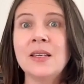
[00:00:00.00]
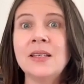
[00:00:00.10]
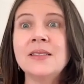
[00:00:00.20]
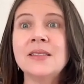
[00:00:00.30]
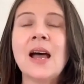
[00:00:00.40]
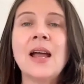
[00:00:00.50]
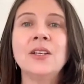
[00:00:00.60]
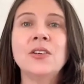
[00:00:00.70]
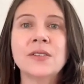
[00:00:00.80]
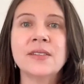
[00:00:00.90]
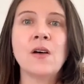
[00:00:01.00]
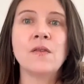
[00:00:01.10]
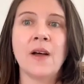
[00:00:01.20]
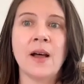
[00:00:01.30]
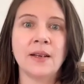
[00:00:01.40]
inside
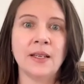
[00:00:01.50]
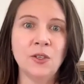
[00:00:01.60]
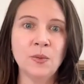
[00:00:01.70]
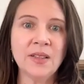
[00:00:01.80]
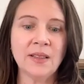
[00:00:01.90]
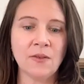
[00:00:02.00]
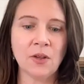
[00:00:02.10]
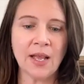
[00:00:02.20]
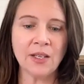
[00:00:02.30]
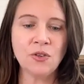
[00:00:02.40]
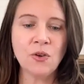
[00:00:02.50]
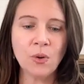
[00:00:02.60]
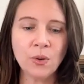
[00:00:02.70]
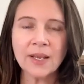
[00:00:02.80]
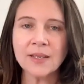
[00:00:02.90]
yourself on a human level, and
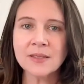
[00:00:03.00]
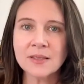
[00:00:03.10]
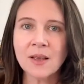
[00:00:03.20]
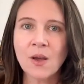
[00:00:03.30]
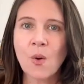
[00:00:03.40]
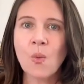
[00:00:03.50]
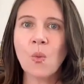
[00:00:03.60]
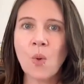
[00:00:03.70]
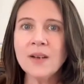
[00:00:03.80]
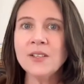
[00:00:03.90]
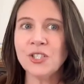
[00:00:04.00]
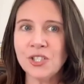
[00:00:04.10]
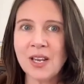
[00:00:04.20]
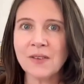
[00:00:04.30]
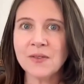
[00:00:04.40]
notice what
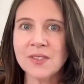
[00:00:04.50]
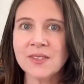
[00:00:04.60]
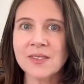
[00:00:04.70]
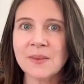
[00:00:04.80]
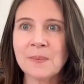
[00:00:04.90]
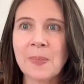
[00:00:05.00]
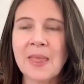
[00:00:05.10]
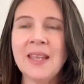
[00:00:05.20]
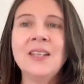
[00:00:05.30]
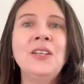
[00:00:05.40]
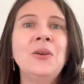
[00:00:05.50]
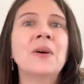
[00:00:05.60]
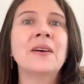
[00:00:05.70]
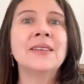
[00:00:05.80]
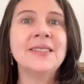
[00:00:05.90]
shifts in
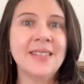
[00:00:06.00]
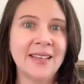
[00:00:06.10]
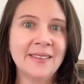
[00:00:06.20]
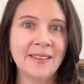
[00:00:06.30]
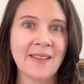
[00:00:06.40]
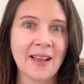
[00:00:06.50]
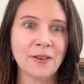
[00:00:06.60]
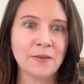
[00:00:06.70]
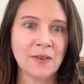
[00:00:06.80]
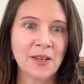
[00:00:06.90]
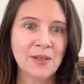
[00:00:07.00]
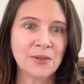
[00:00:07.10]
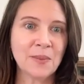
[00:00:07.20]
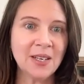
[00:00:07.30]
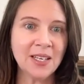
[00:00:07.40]
your daily life.
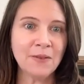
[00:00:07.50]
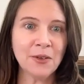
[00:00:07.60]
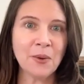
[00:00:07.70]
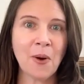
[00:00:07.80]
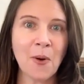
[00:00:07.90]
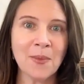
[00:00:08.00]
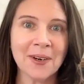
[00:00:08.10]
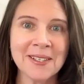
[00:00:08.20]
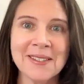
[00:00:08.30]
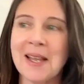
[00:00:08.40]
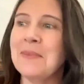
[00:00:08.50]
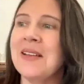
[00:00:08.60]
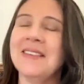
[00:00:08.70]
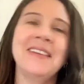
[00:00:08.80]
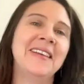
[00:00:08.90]
So I'm going to give you a homework
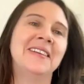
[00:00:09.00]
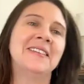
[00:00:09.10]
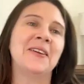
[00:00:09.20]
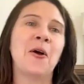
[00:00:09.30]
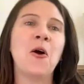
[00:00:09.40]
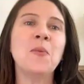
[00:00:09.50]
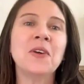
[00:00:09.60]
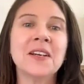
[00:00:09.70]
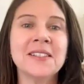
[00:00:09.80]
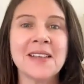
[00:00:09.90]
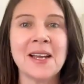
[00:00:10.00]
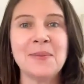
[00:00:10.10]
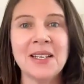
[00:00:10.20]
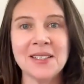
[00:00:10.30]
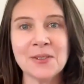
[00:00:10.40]
assignment. So your homework
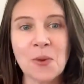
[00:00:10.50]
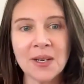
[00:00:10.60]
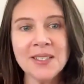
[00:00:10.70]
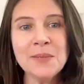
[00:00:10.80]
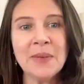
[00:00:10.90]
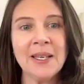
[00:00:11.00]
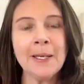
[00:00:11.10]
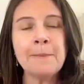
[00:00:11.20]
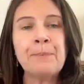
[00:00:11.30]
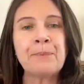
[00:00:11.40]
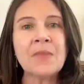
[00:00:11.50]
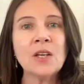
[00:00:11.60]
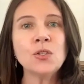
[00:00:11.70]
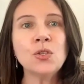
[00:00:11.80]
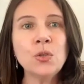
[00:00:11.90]
assignment is going to be
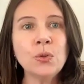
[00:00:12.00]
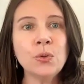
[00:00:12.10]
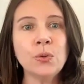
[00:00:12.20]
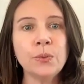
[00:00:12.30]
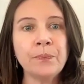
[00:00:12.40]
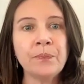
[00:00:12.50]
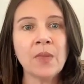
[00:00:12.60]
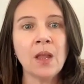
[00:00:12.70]
to